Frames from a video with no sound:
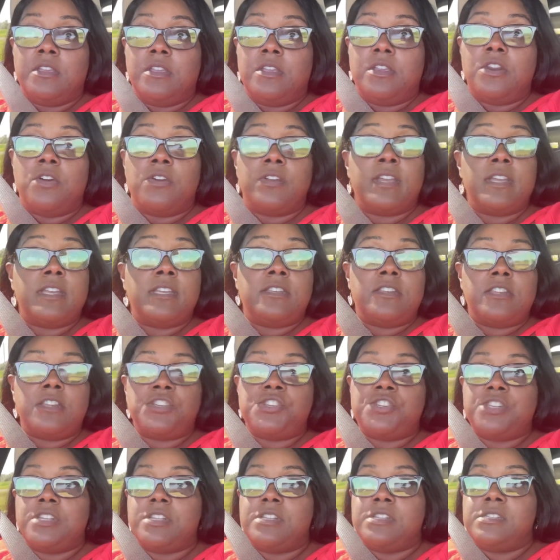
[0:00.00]
you know,
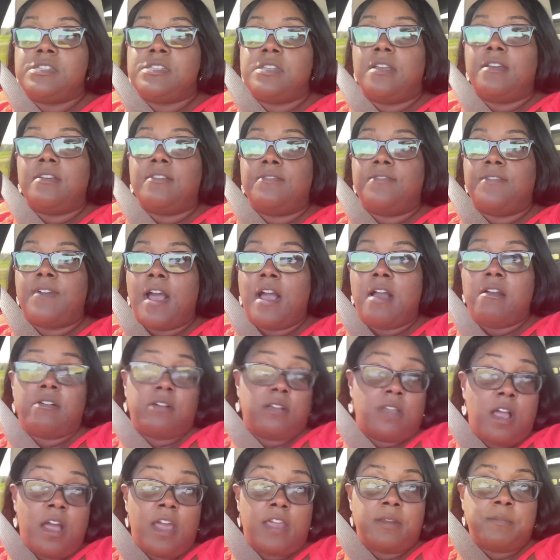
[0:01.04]
conditions of our
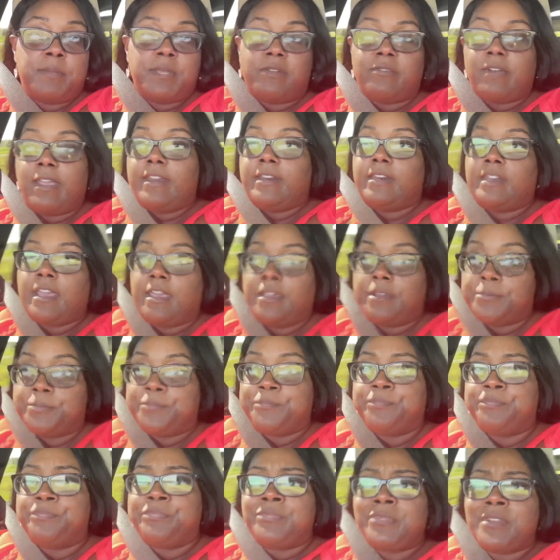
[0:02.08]
economy right now.
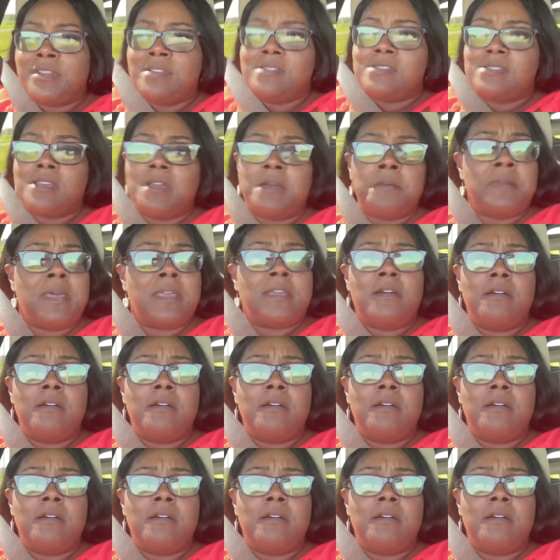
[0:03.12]
So I'm like,